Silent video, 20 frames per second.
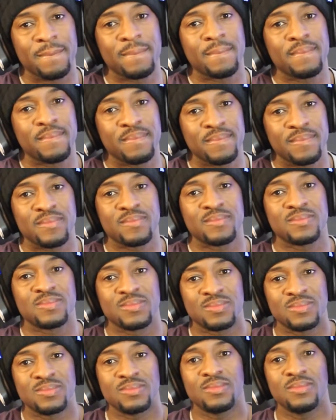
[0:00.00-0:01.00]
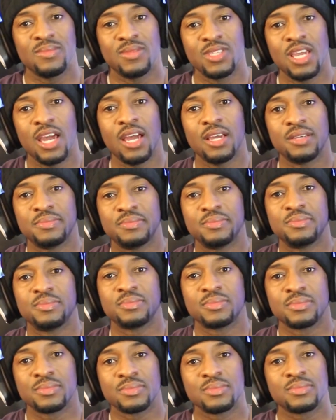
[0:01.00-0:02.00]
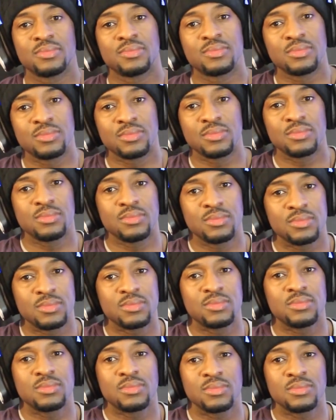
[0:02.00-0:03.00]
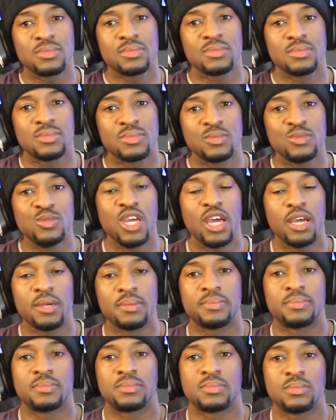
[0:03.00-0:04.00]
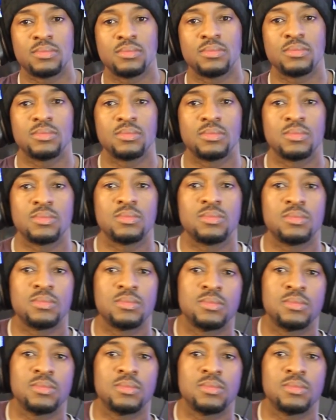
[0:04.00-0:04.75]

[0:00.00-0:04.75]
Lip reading: I don't think it's going to be night and day like everyone thinks, because I told you the bottlenecks when we first started.